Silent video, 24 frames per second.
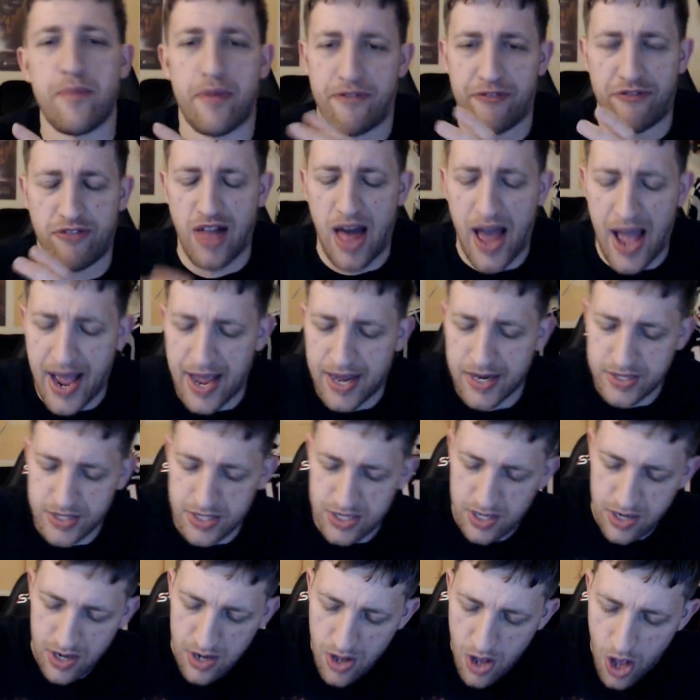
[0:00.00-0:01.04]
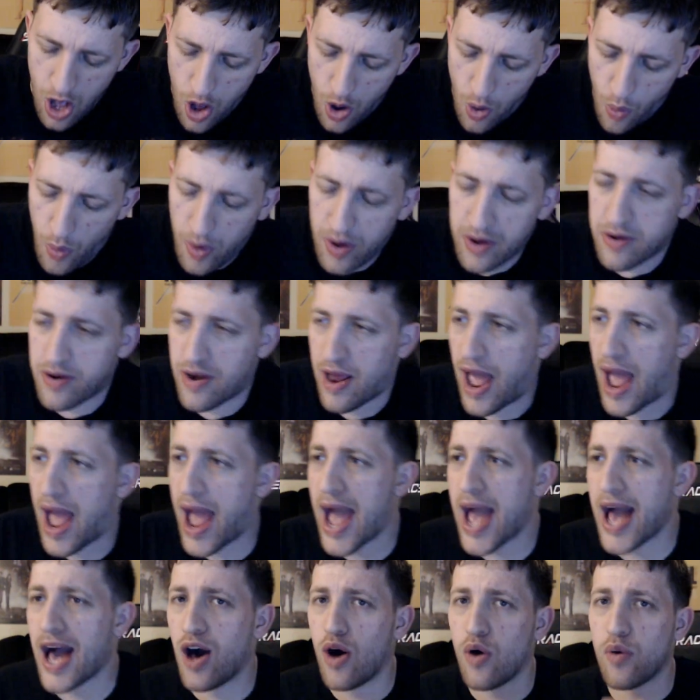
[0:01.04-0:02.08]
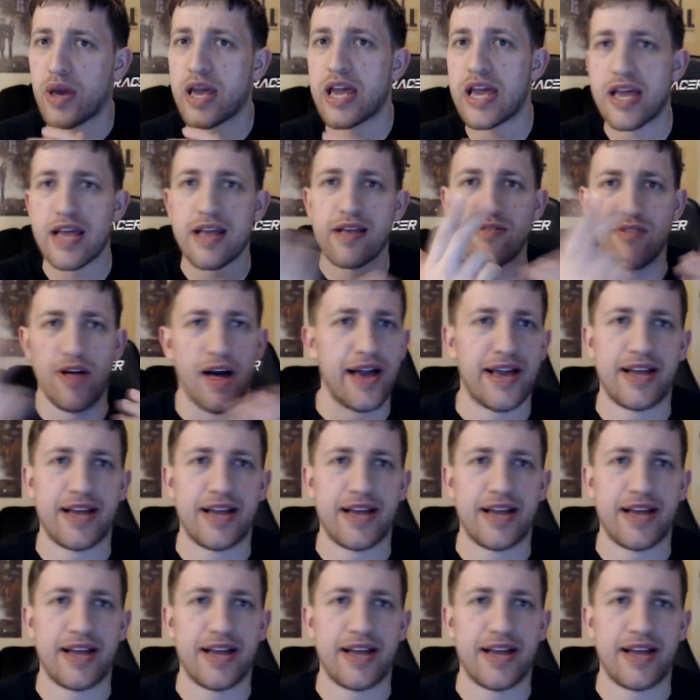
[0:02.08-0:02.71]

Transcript: Flash on how he like